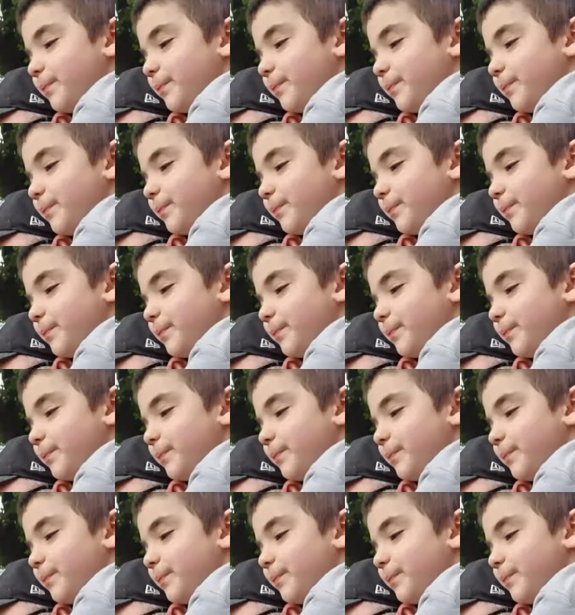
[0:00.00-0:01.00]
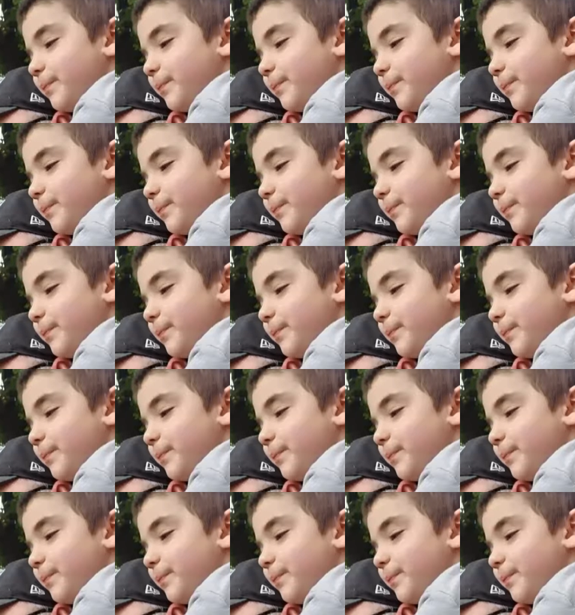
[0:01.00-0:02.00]

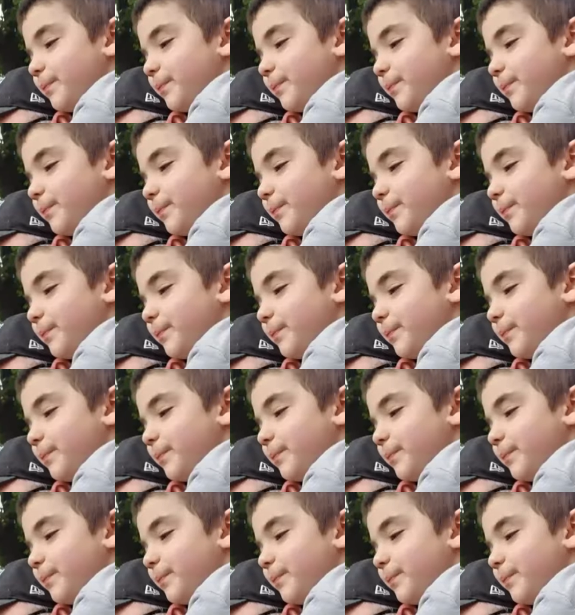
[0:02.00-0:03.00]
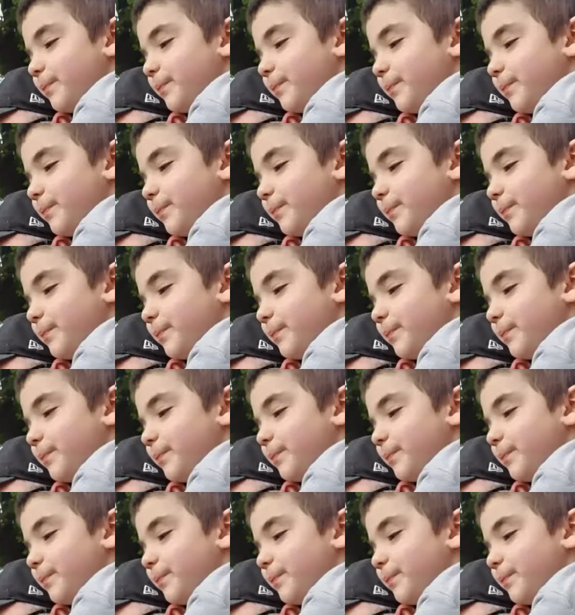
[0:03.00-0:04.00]

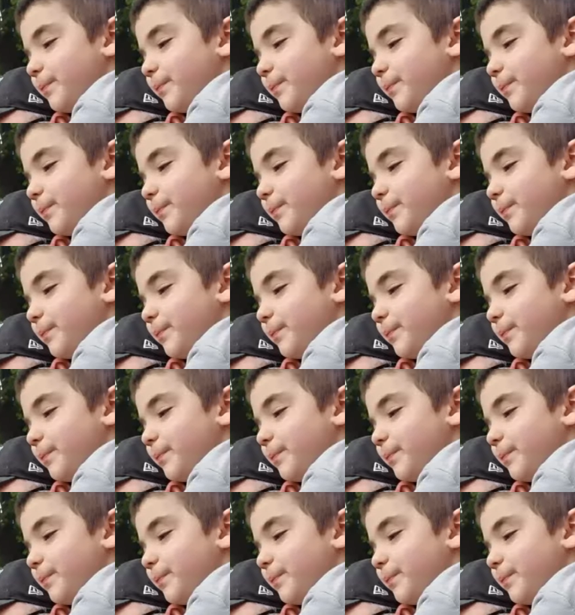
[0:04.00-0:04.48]
(no one is talking)